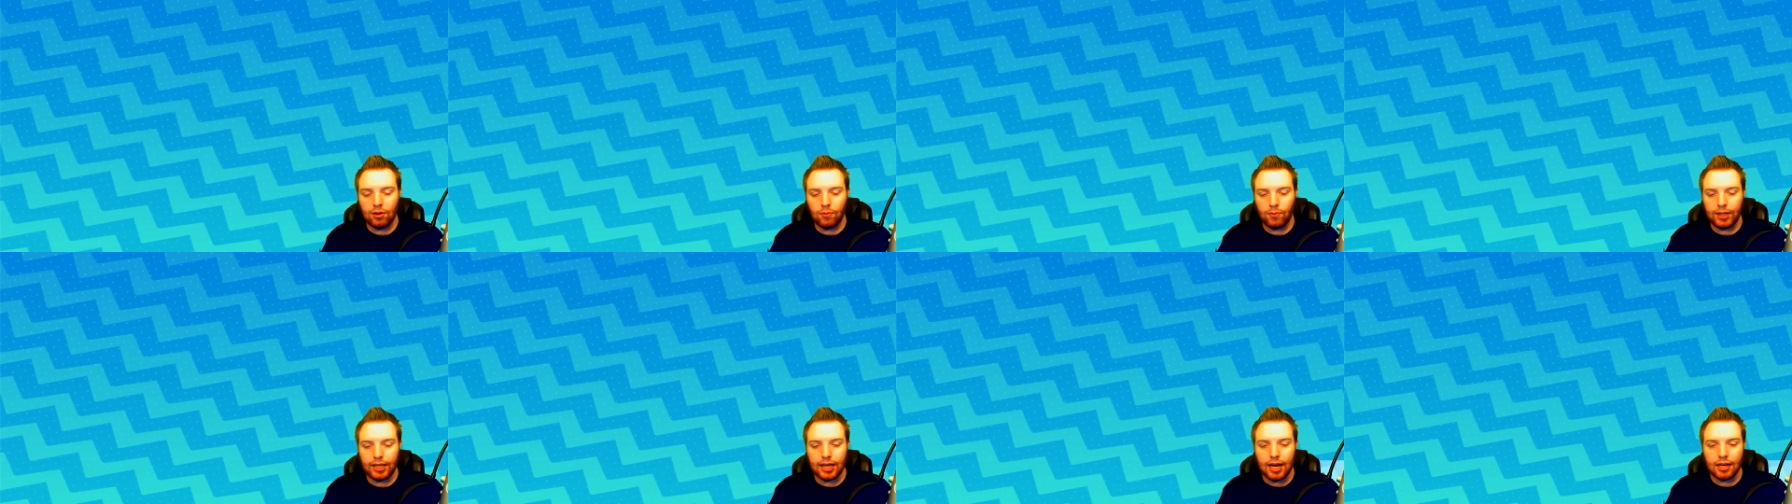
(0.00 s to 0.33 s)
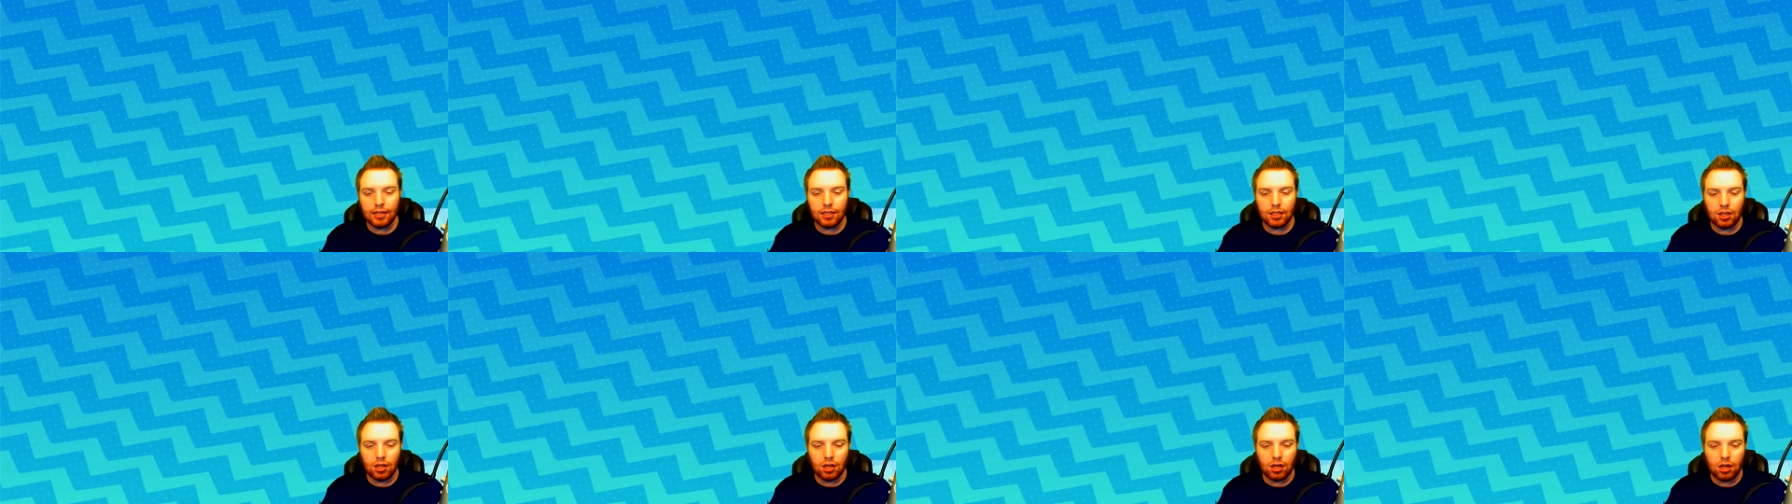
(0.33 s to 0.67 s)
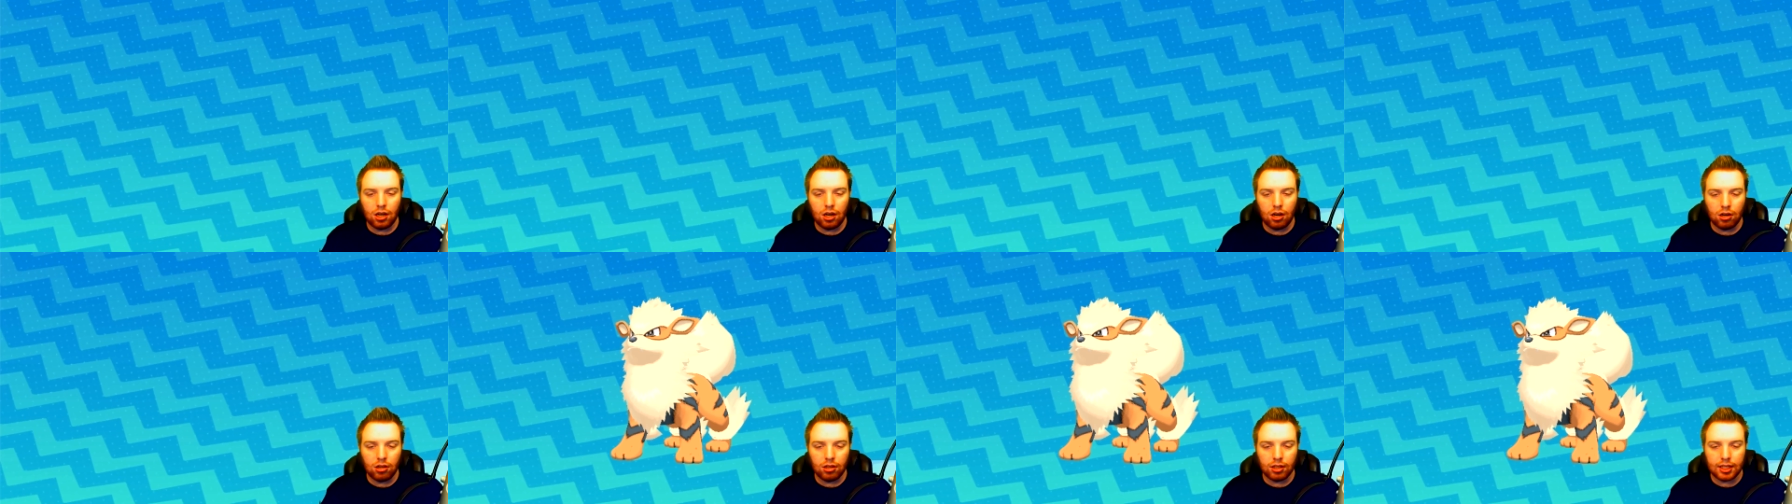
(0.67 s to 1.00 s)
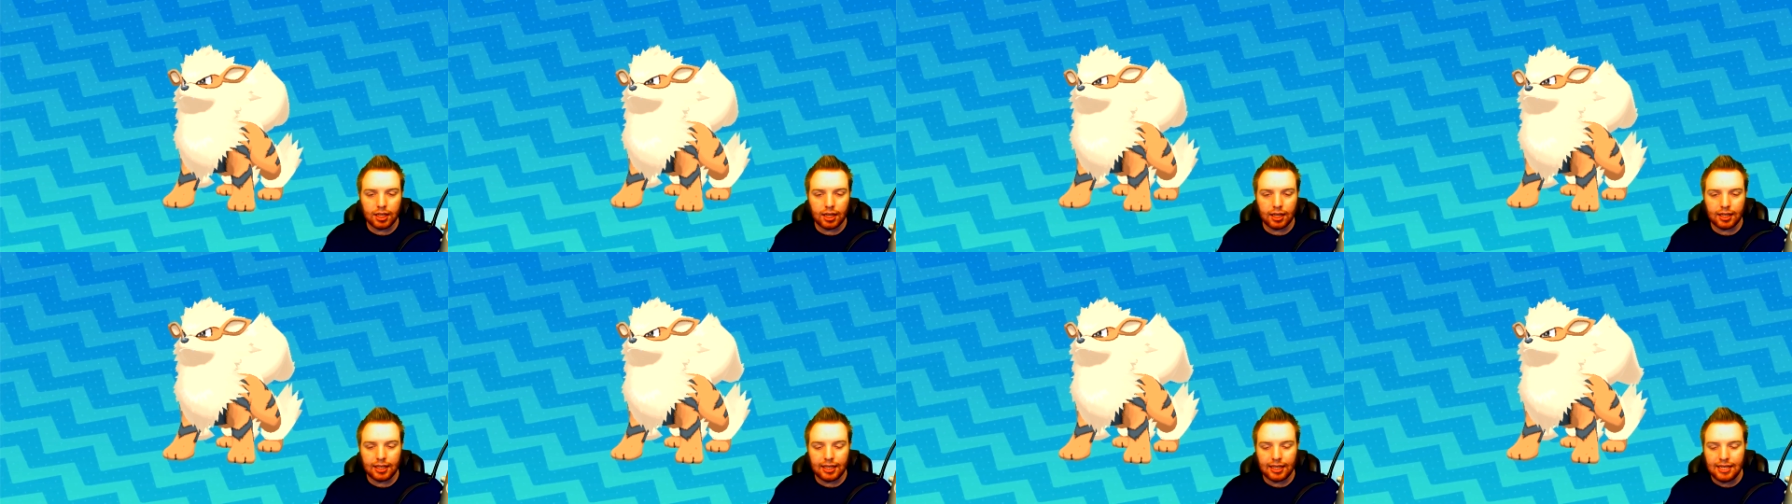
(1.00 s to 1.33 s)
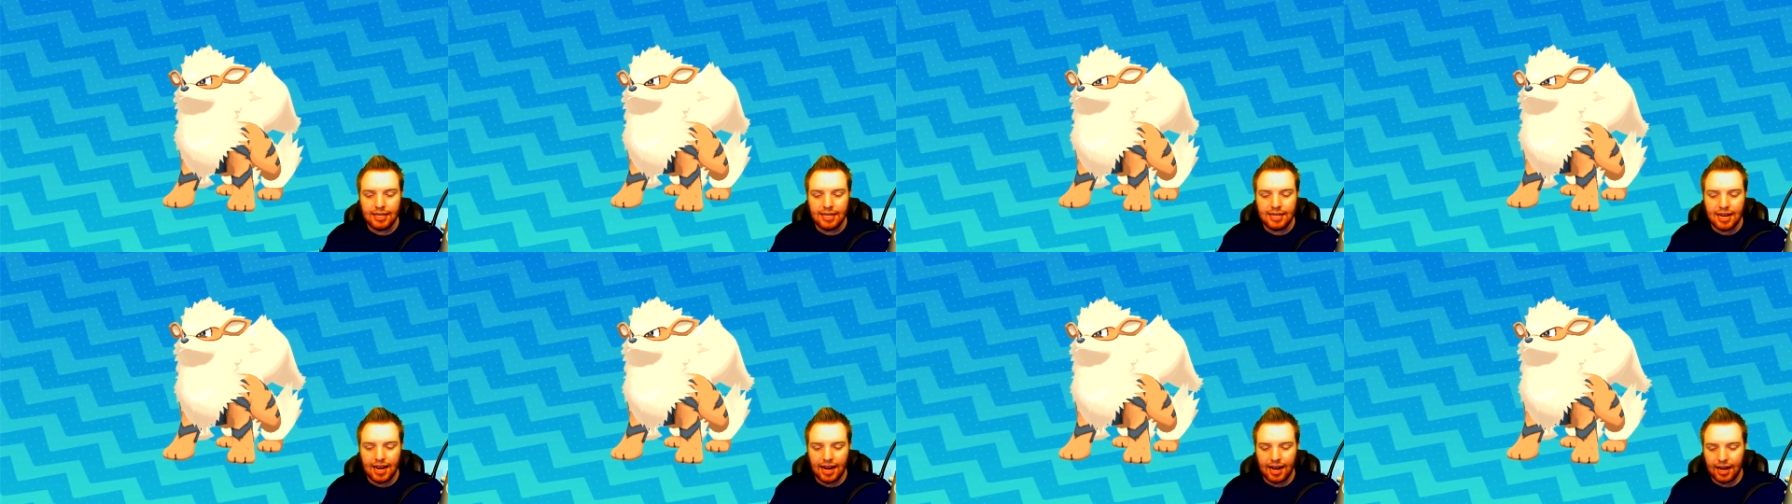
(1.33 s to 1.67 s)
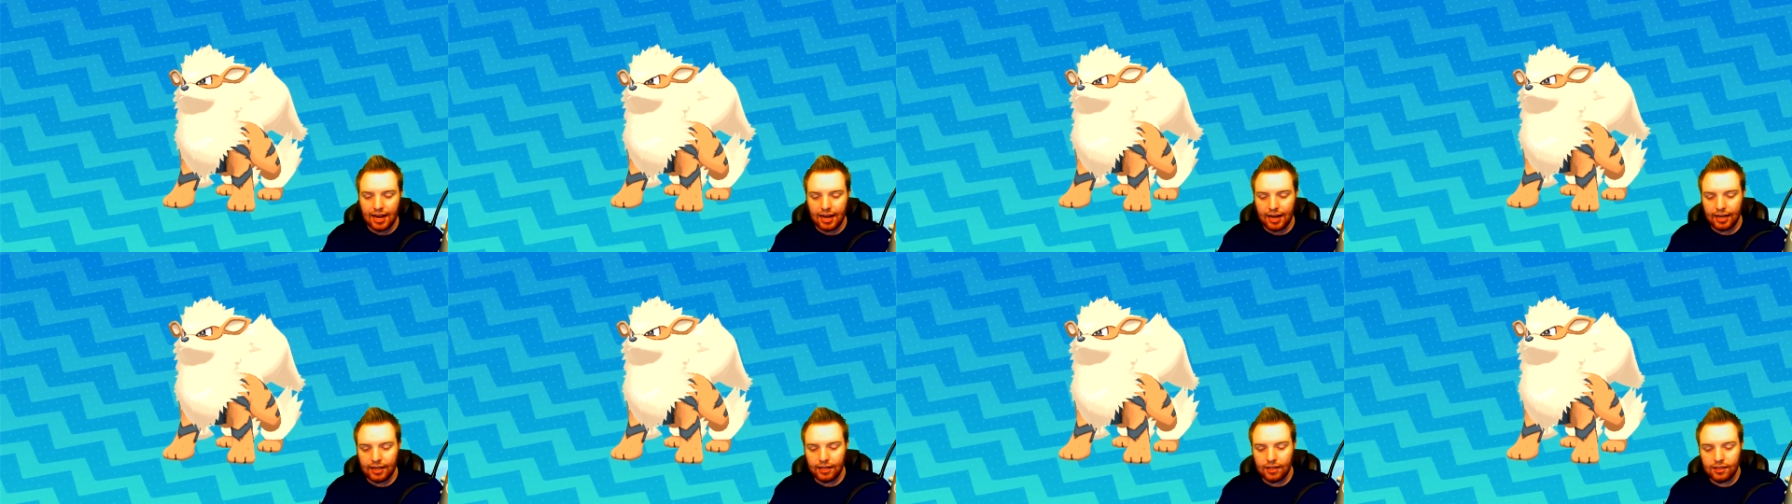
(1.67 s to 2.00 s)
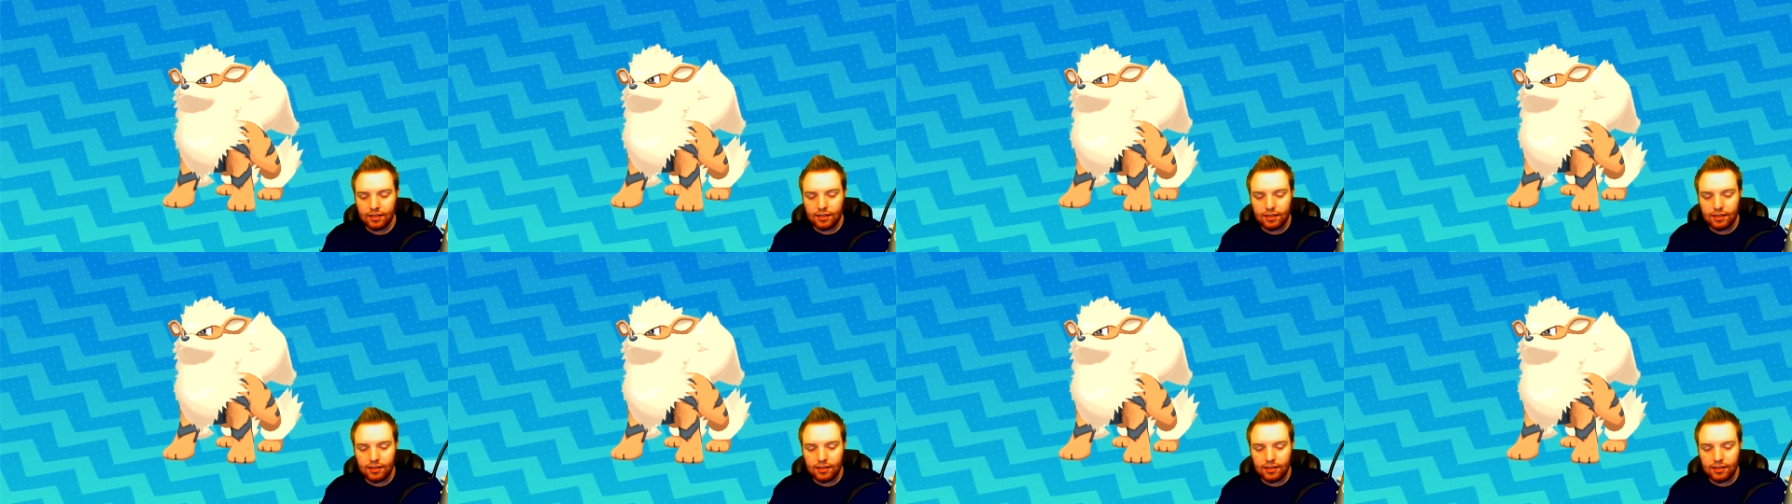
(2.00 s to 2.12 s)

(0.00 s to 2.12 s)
We got Arcanine.